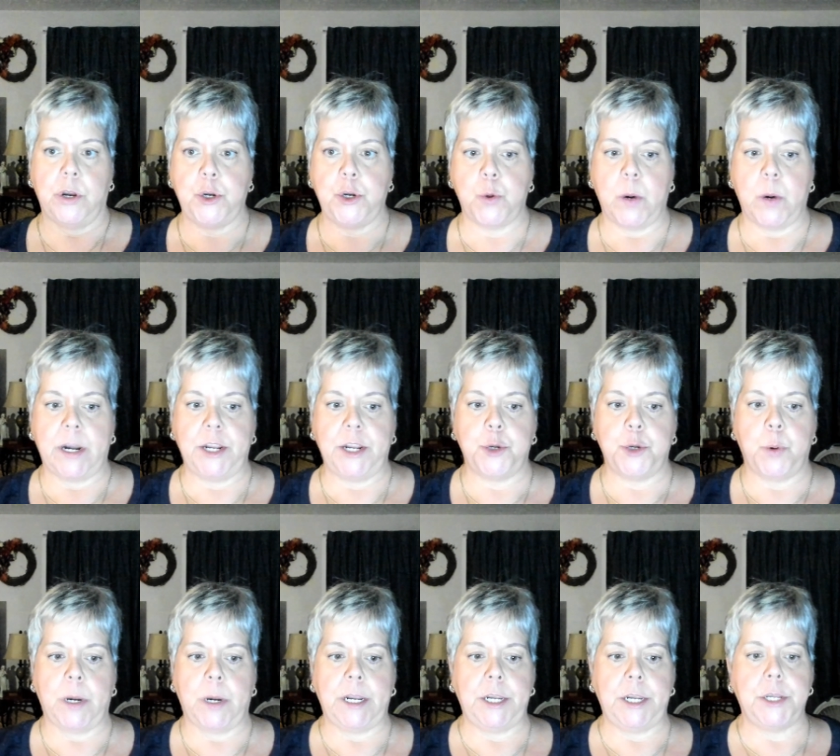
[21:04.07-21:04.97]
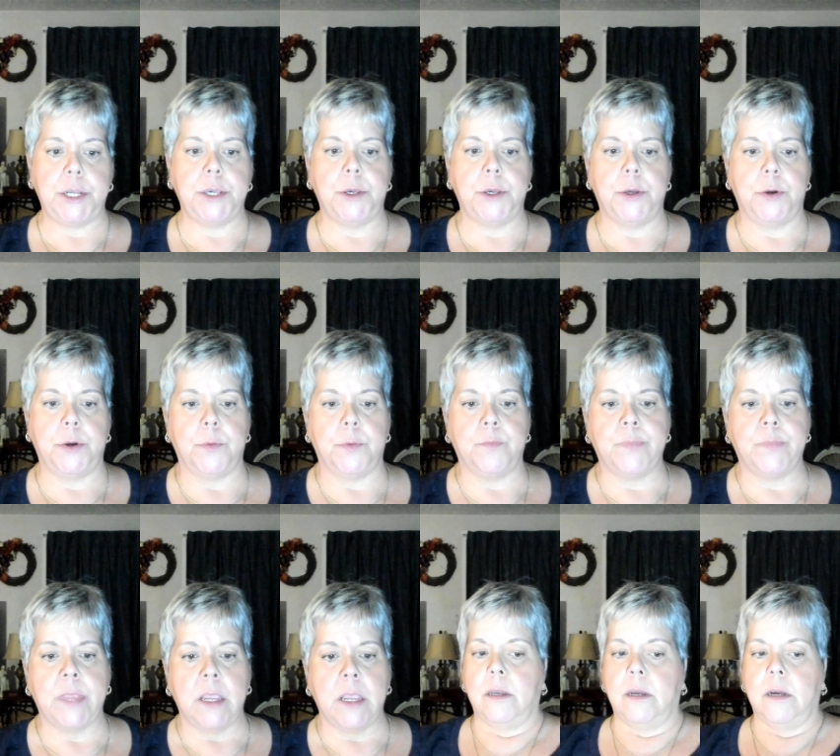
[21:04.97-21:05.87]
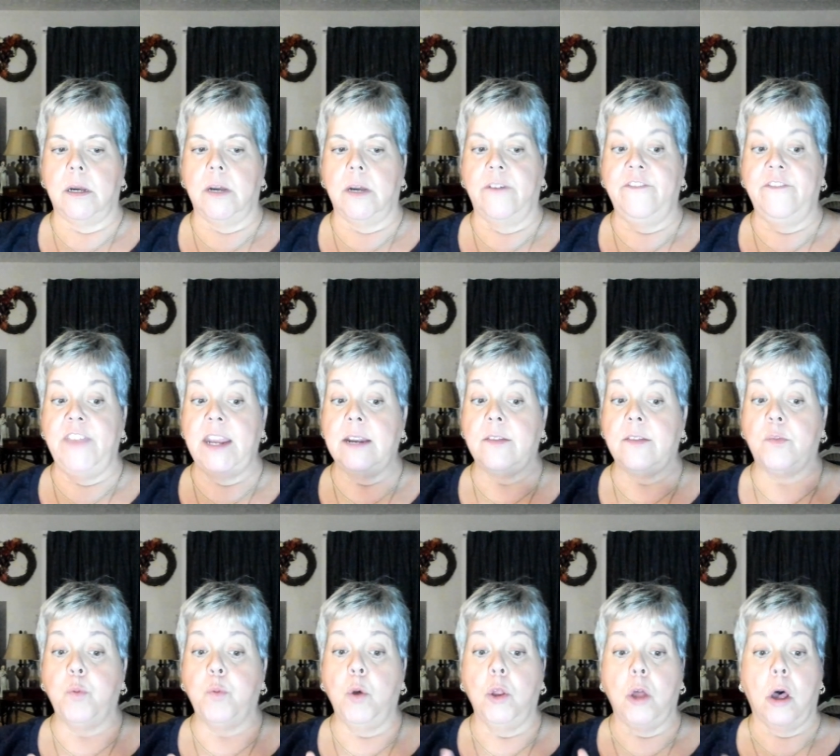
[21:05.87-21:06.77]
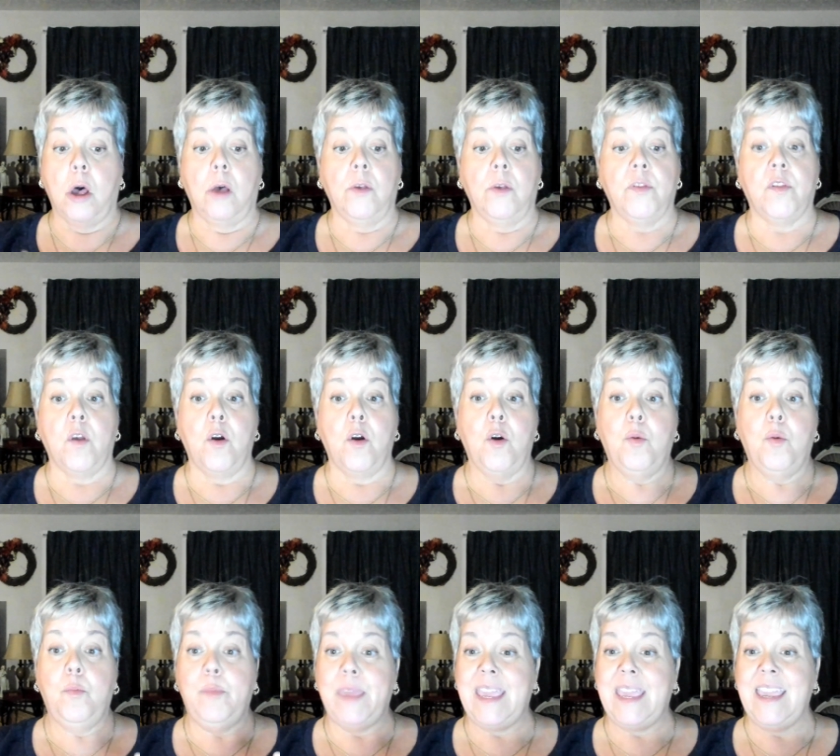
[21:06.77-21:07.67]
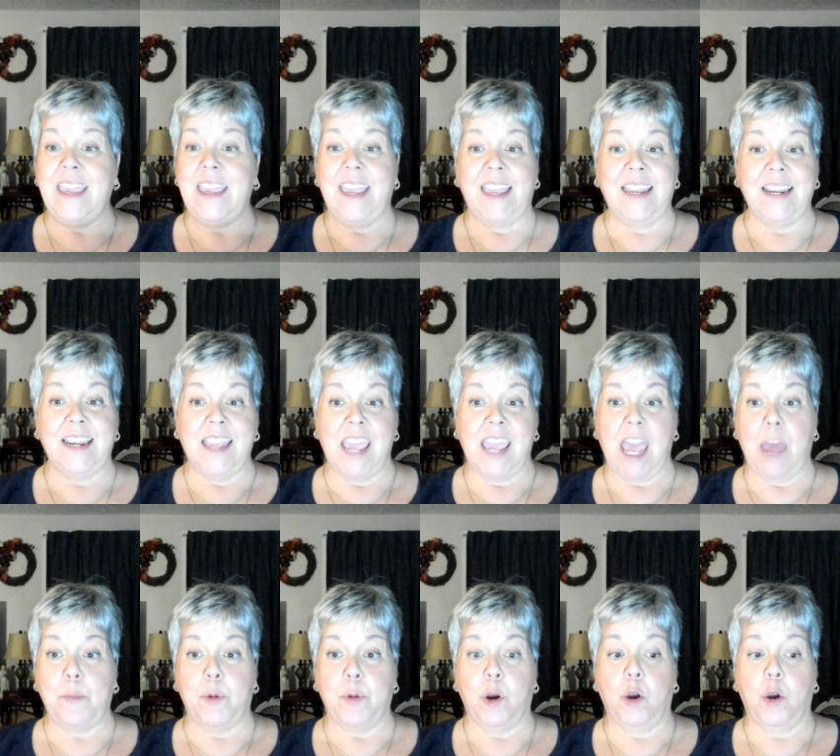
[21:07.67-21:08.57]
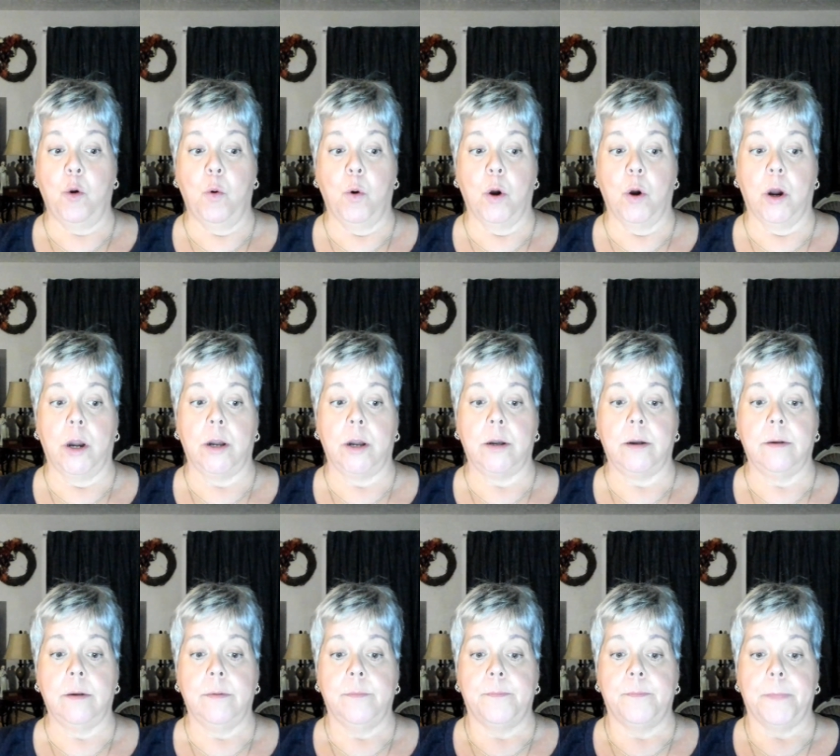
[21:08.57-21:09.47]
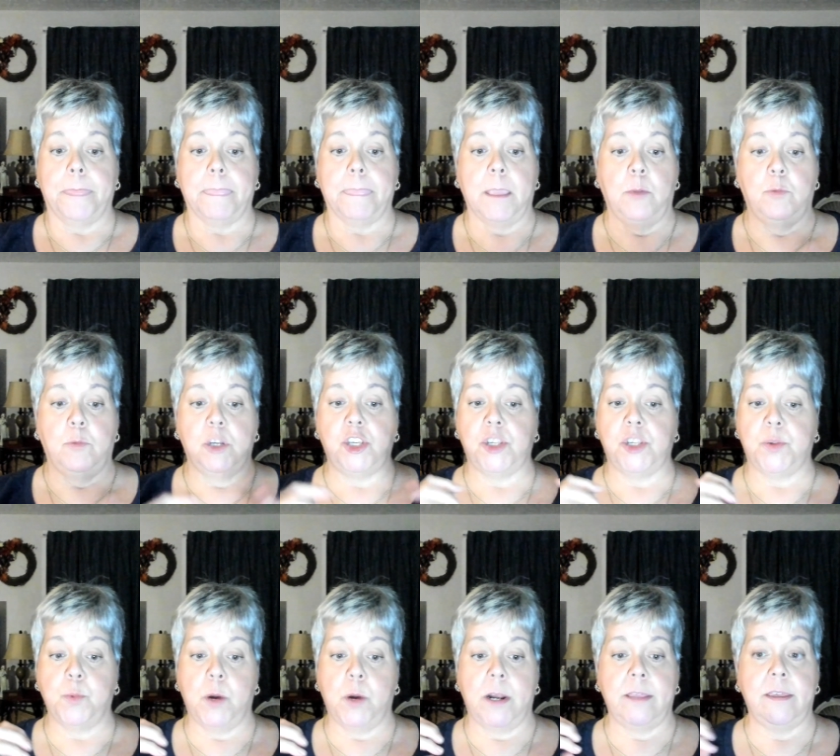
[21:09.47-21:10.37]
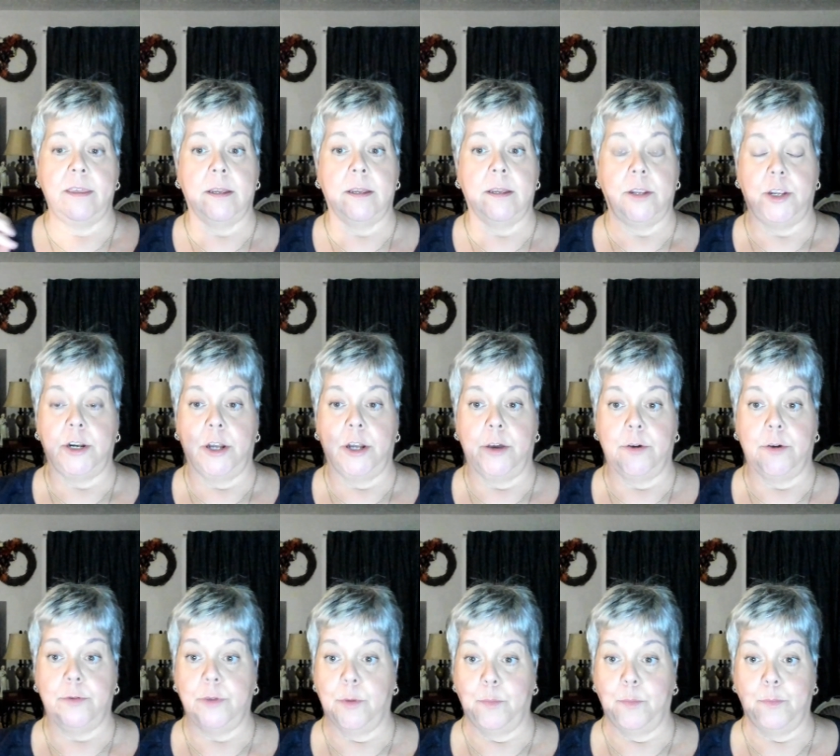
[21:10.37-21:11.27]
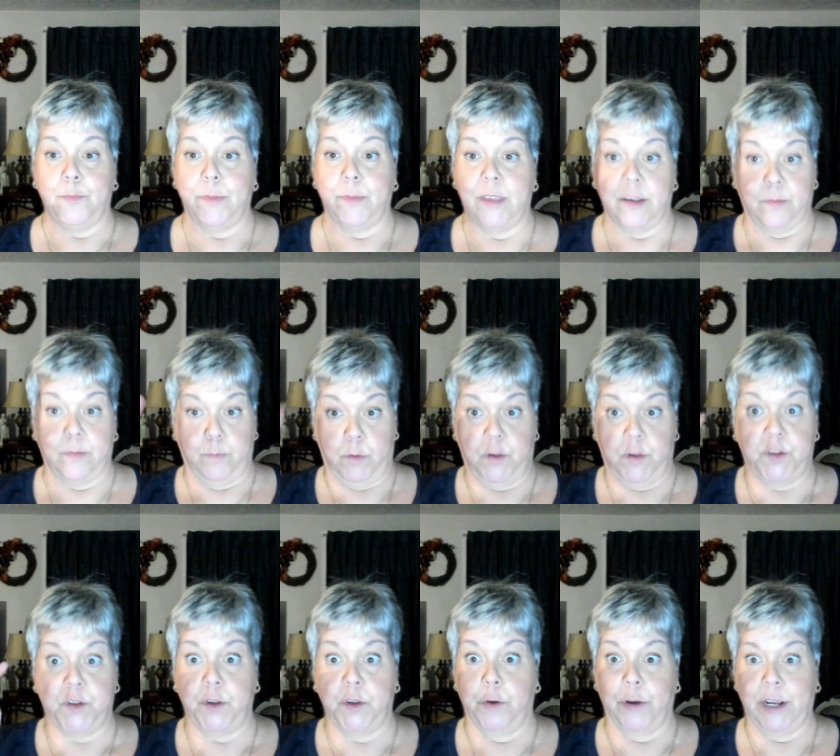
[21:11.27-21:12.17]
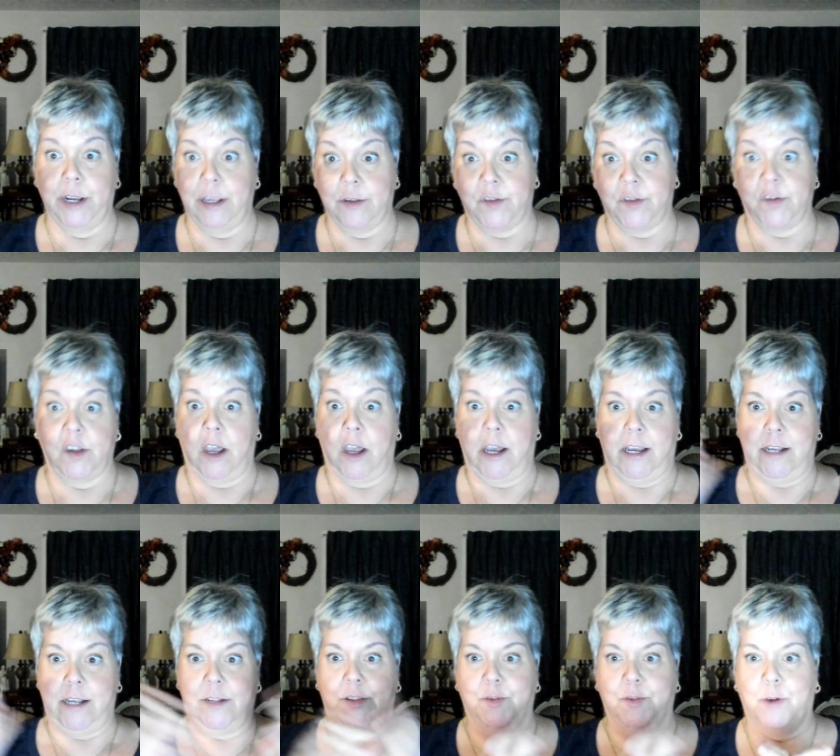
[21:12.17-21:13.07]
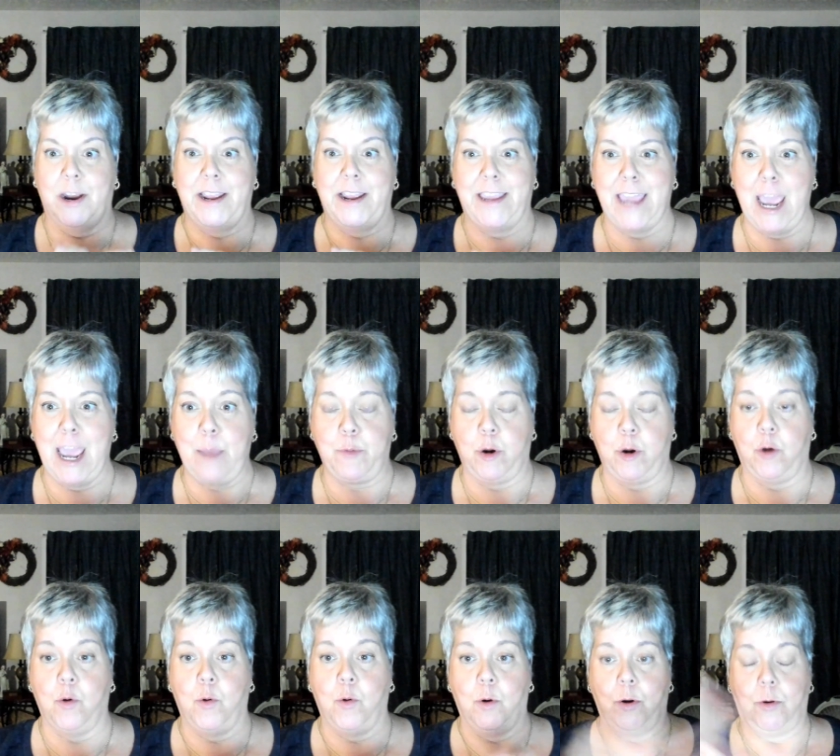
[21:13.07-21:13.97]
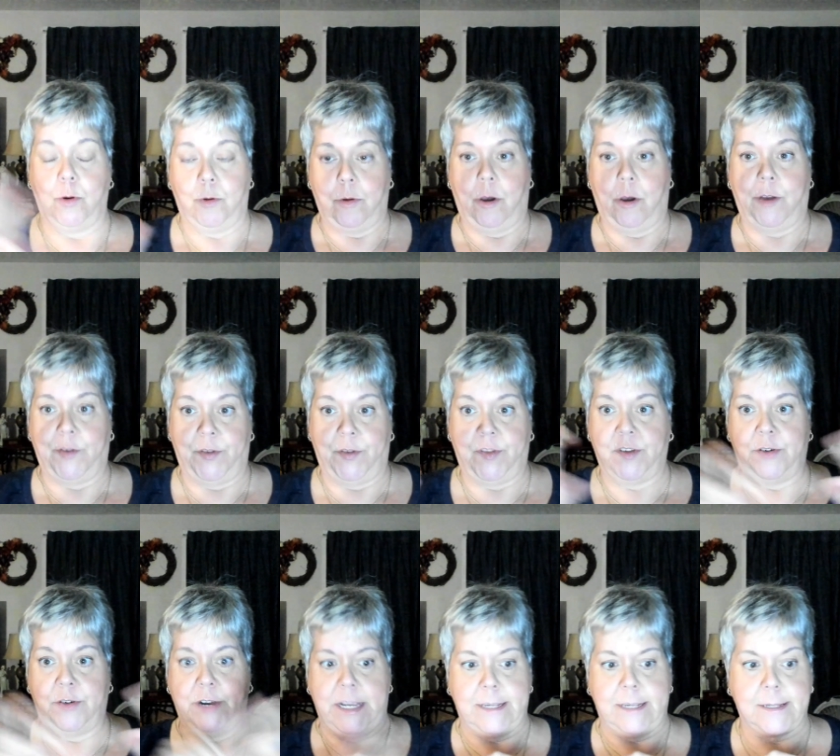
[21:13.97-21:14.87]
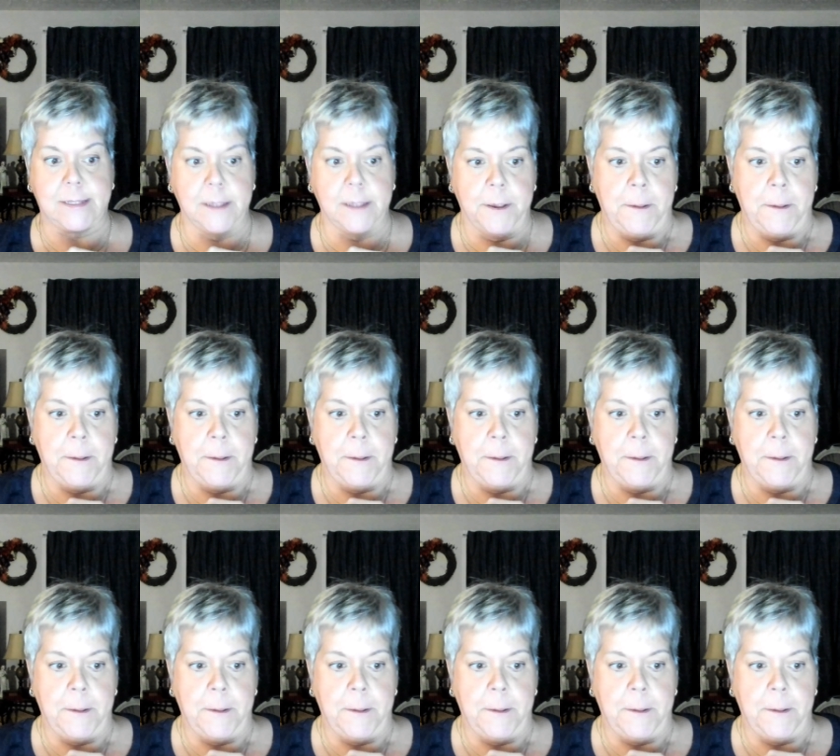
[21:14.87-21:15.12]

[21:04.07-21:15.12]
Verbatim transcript: 2022. Venus will also be in Capricorn, which is one of the, you know, the the serious signs, right? Capricorn, all serious.